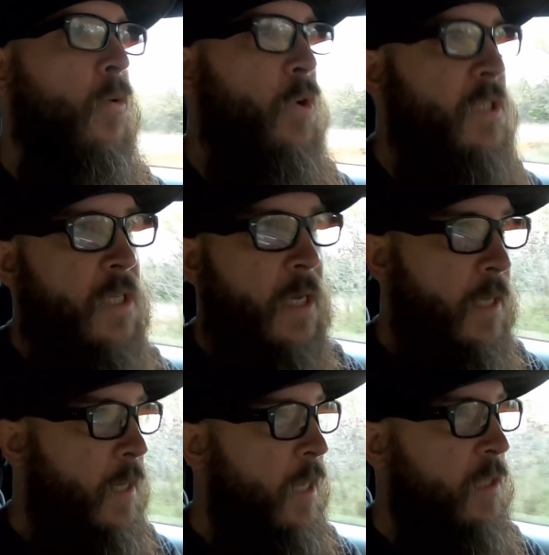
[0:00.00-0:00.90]
We stuck
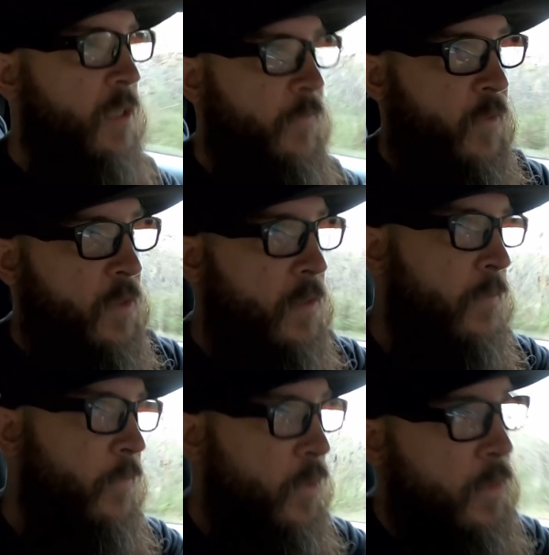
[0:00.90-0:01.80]
it out there
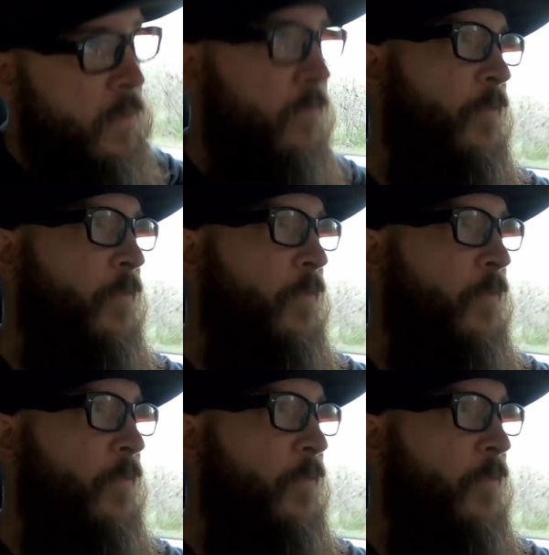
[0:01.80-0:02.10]
for